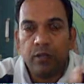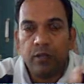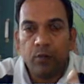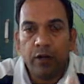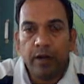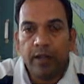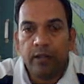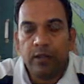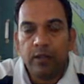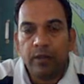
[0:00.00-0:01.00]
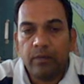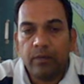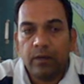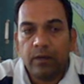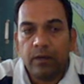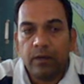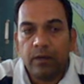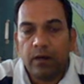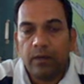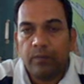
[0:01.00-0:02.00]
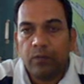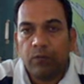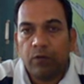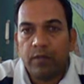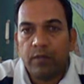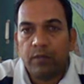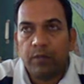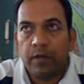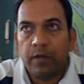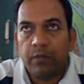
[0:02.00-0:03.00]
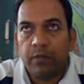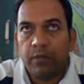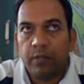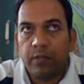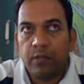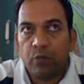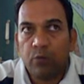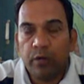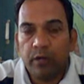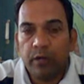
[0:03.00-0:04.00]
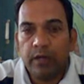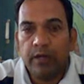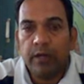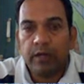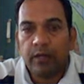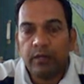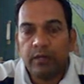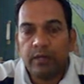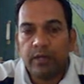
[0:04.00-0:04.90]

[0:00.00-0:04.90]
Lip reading: monitoring the for example, temperature sensors monitor the data inside